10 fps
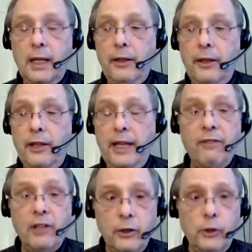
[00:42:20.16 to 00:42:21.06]
the
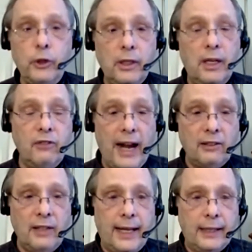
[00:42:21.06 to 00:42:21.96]
evolution of
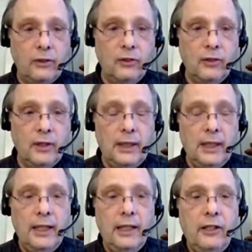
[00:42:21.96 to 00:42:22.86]
grasslands.
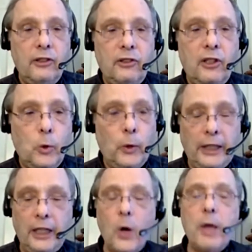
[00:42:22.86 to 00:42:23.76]
So
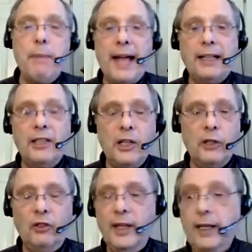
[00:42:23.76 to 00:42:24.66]
going back to
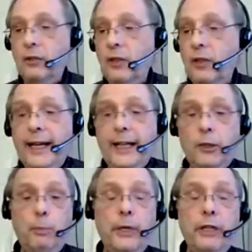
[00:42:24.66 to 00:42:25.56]
those things, it's
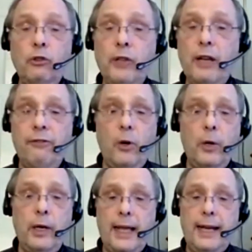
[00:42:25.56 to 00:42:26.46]
pretty
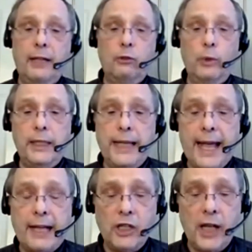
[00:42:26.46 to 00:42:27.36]
straightforward and it's really
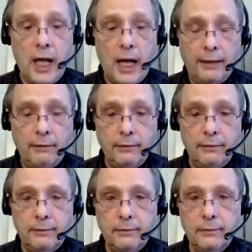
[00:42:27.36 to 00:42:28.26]
catching on.
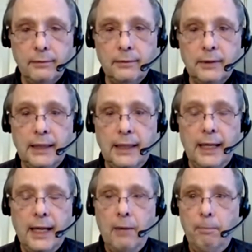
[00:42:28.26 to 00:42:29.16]

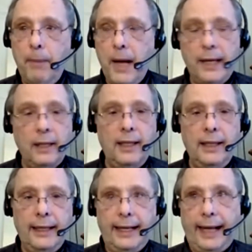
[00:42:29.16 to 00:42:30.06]
But
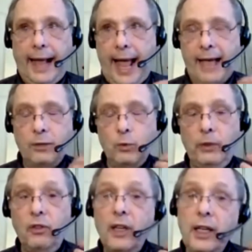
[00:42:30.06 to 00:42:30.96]
as we
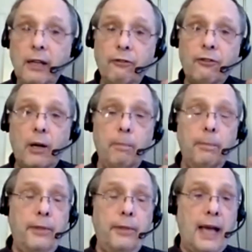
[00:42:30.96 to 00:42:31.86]
see
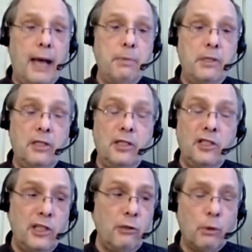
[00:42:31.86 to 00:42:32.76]
from the I P C
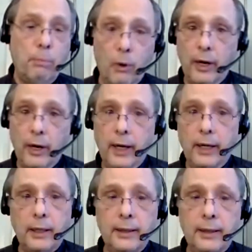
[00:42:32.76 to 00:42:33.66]
C report,
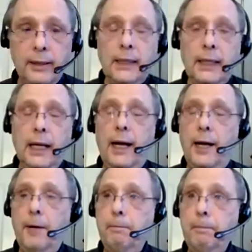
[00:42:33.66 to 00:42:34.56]

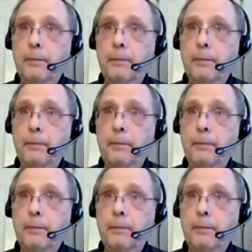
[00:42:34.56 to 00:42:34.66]
um,